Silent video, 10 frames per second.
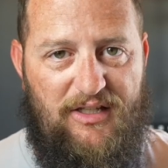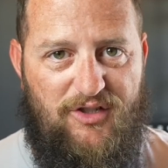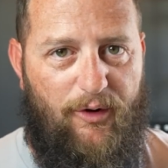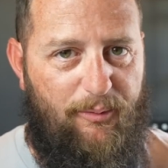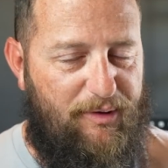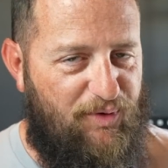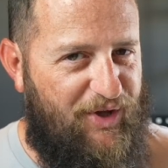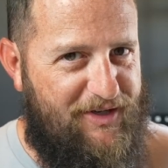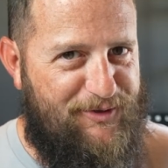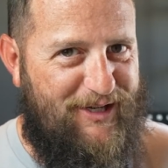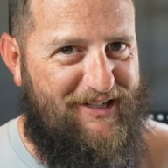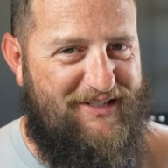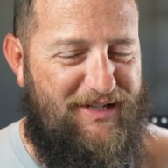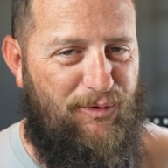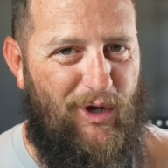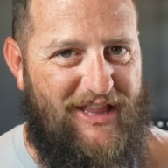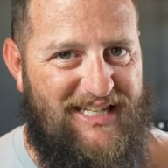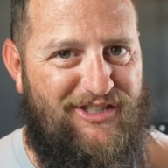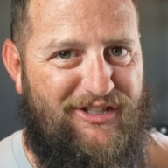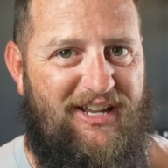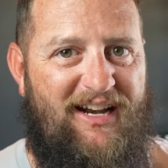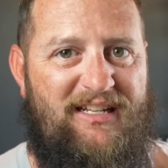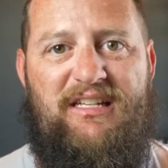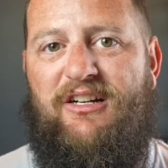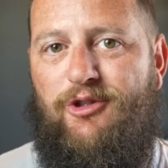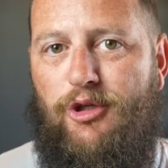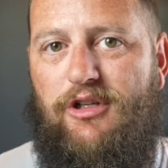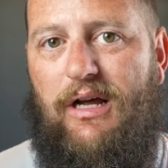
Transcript: So it'll be really interesting to see what this design is going to look